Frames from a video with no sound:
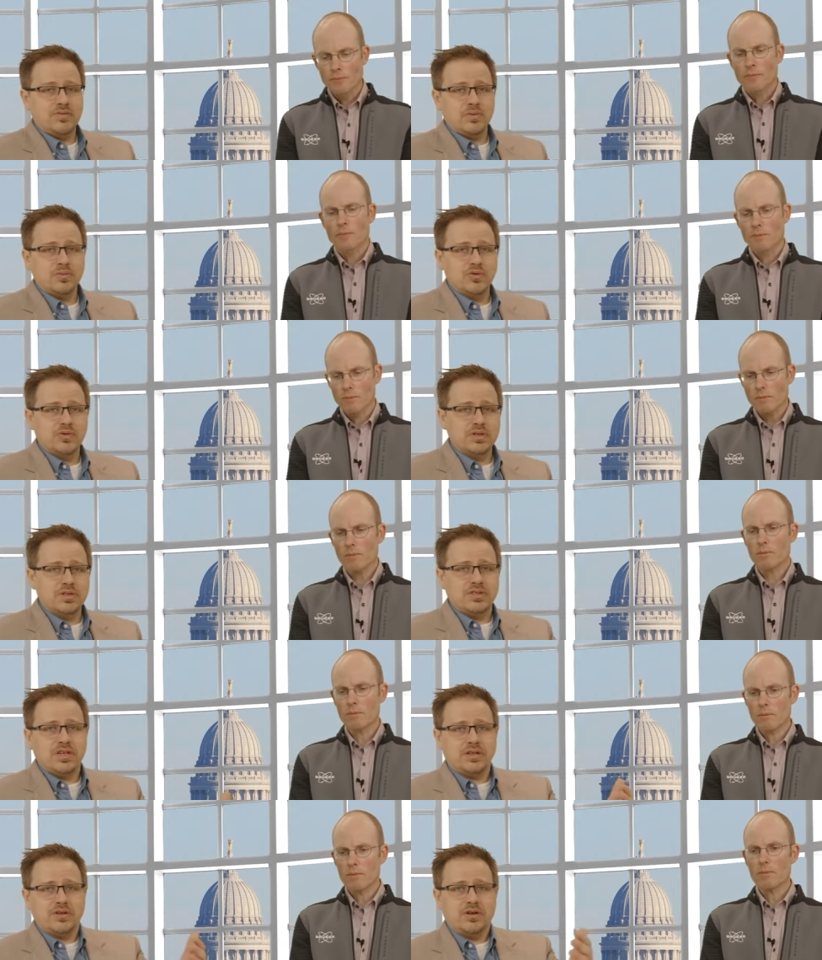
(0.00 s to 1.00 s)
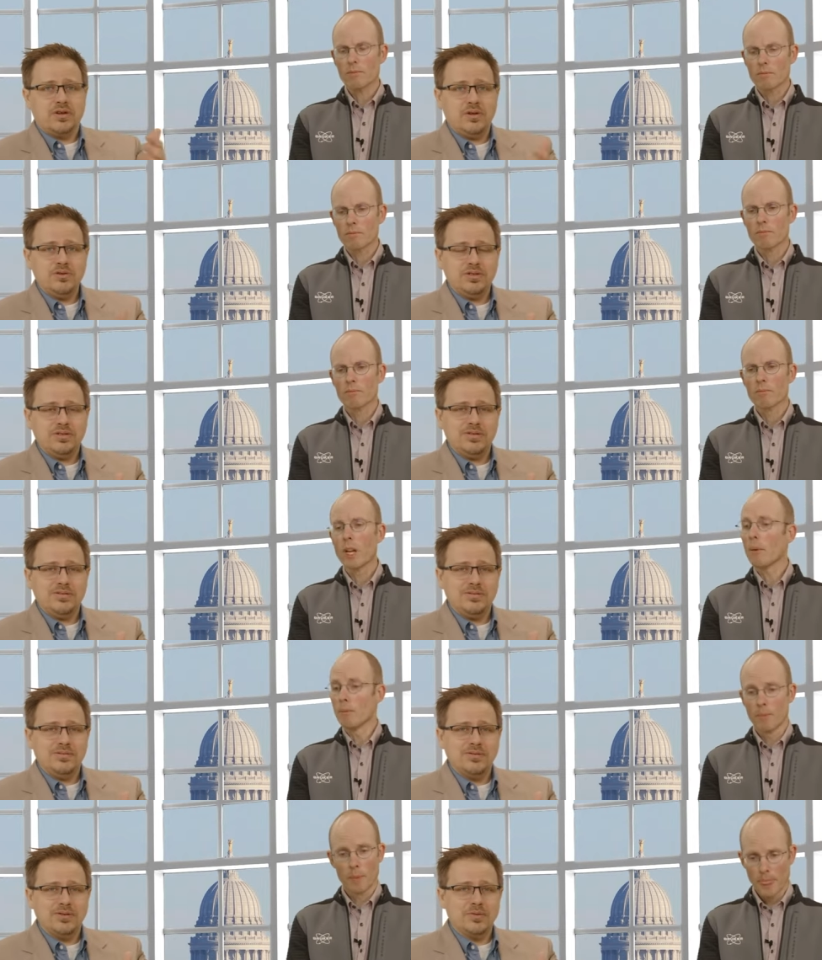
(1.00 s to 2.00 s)
Speaker 1: even move the detector closer. You
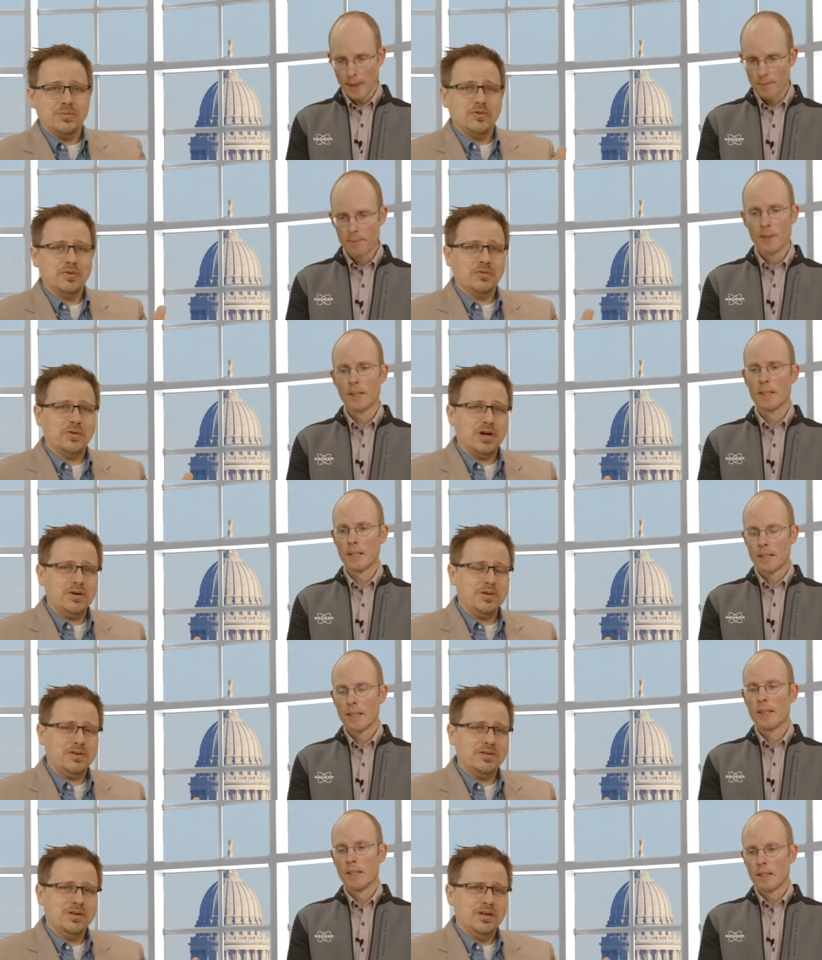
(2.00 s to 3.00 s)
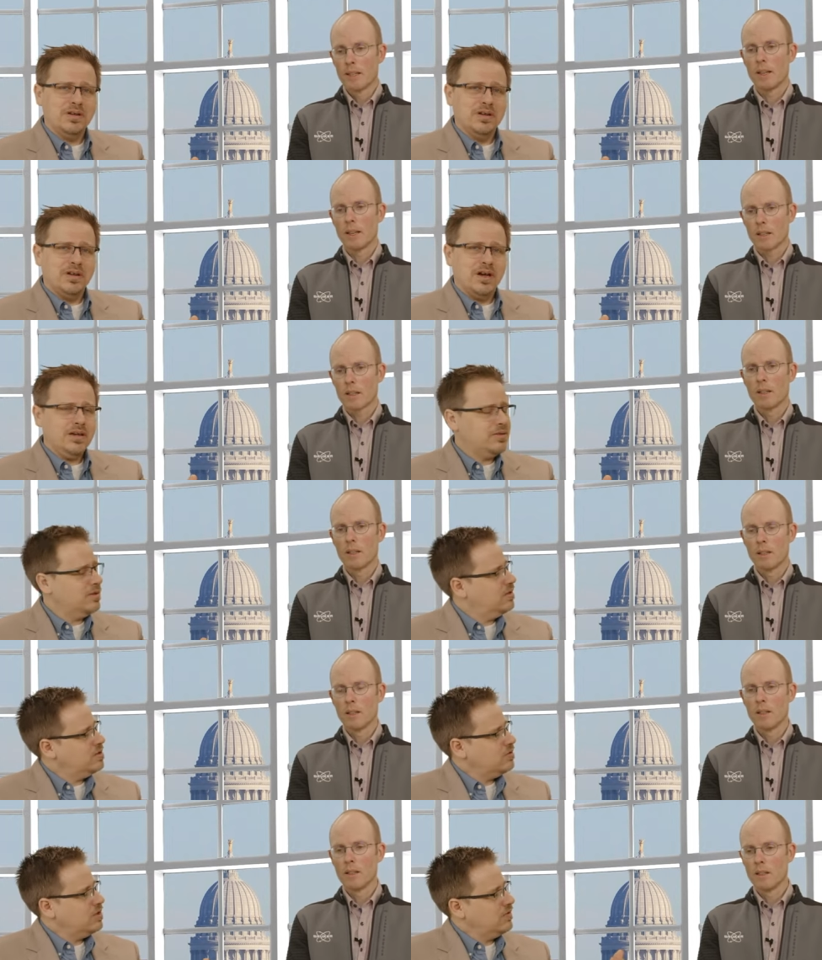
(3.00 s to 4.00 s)
can move it farther.
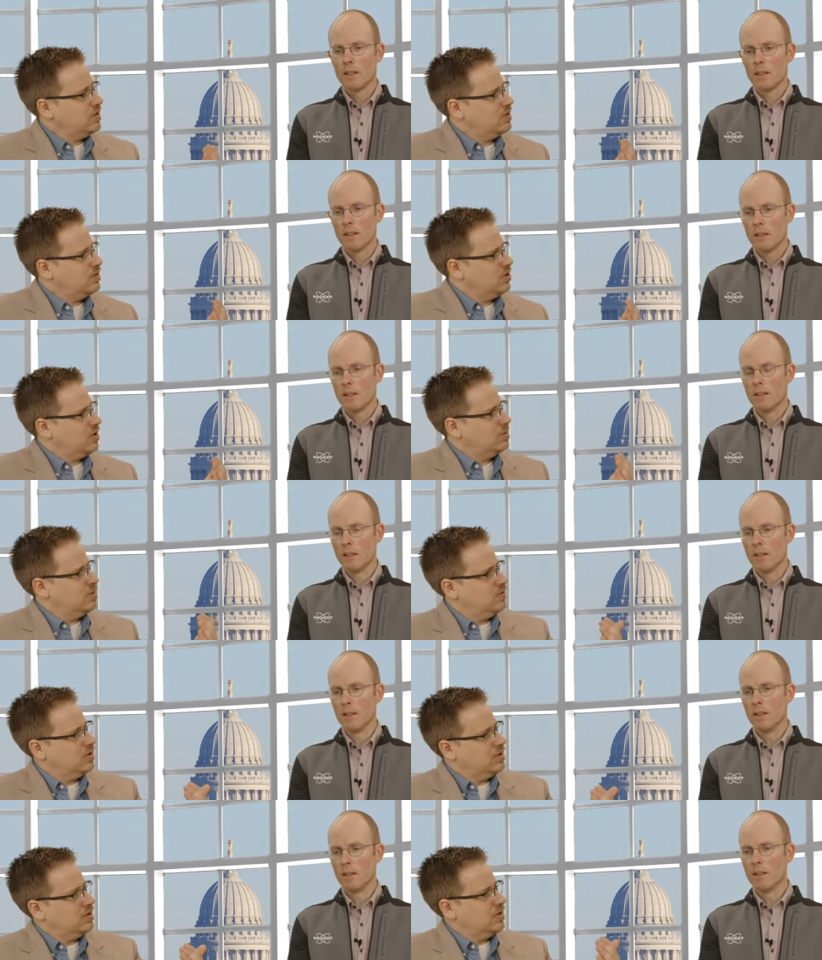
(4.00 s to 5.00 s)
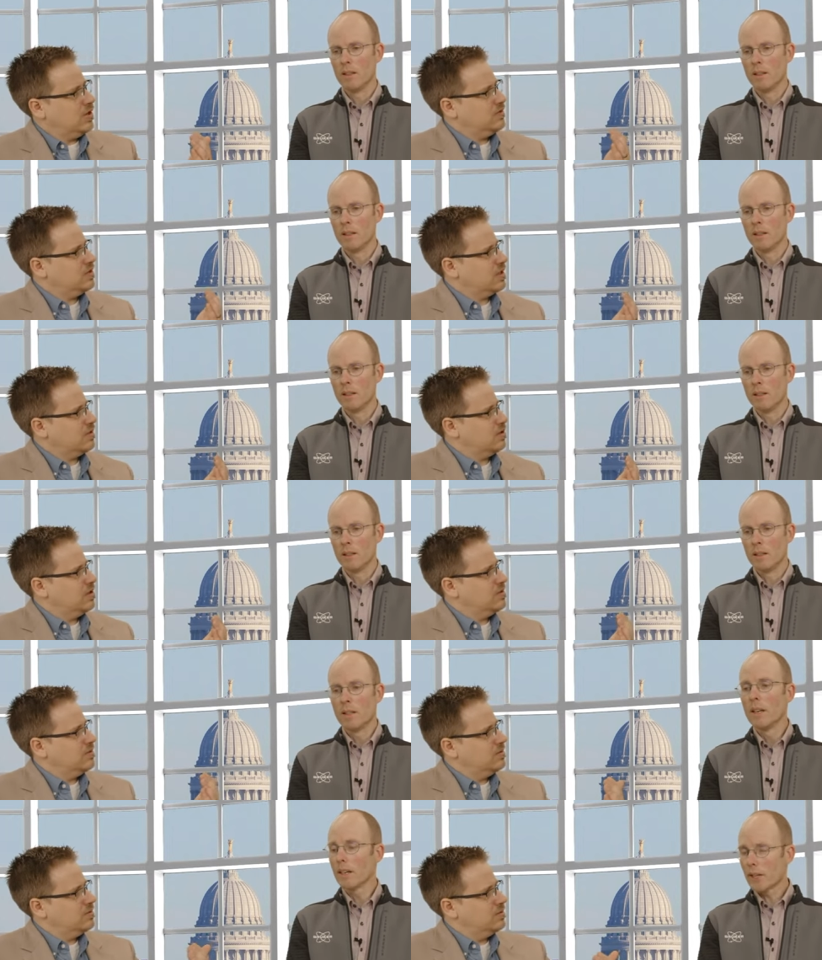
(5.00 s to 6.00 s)
This one even you can move it offset, right?
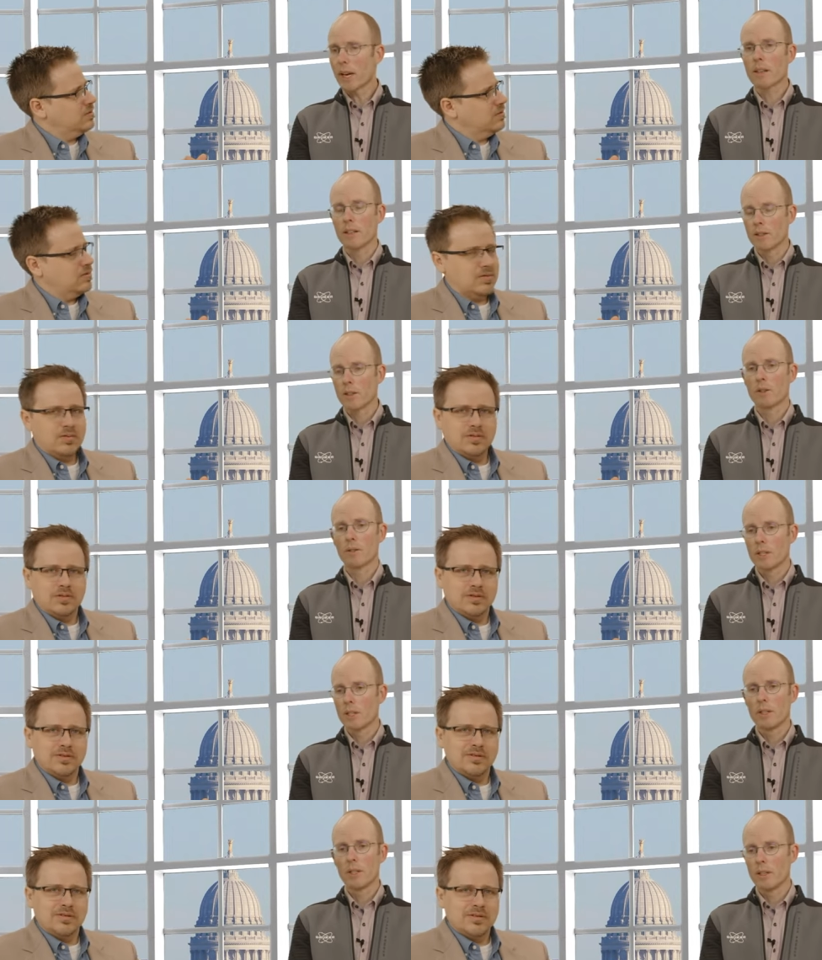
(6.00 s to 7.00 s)
Speaker 2: Exactly. So the